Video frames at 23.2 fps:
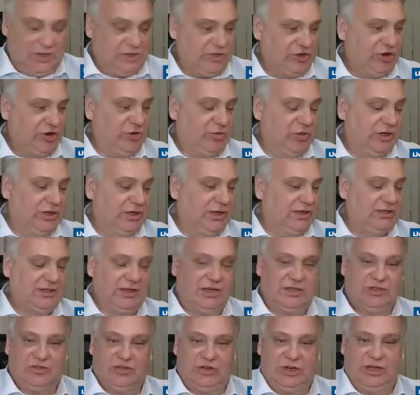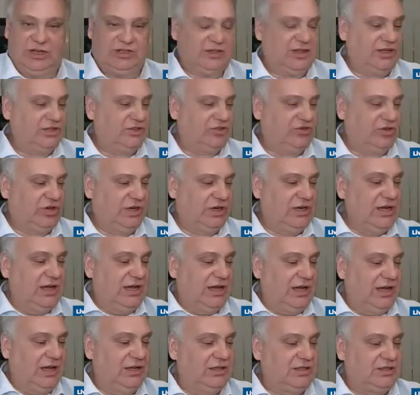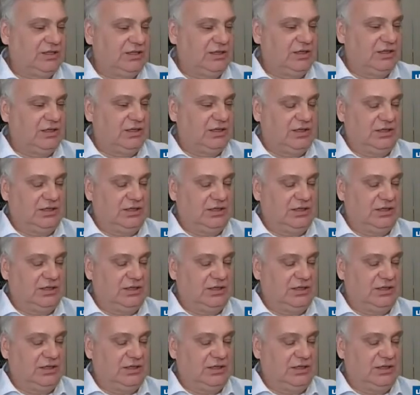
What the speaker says: German, etc., etc. It's